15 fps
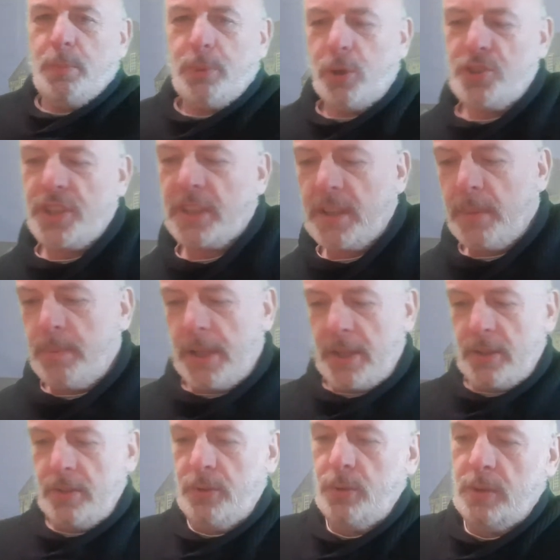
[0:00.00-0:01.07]
project I
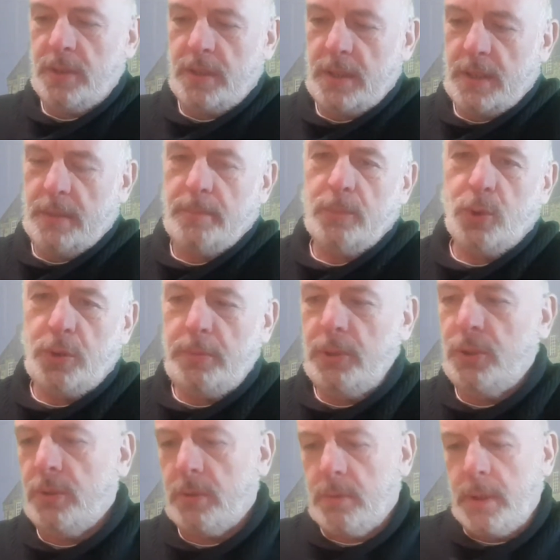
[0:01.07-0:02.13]
plan on doing. I'm going to be
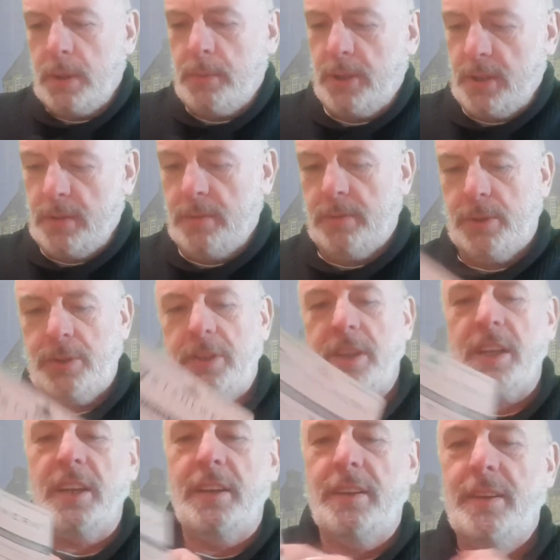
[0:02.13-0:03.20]
doing quite a bit. Well, you
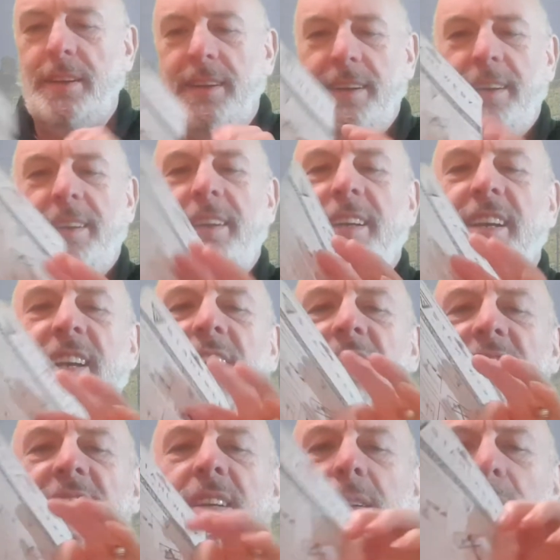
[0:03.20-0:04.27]
can kind
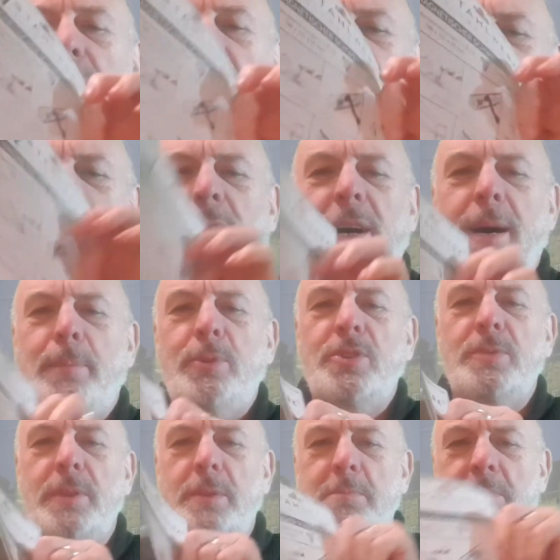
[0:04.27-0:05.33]
of see what happens
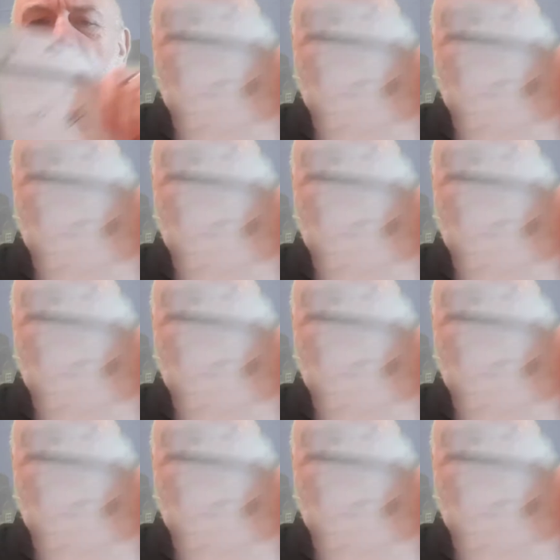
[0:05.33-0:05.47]
with them.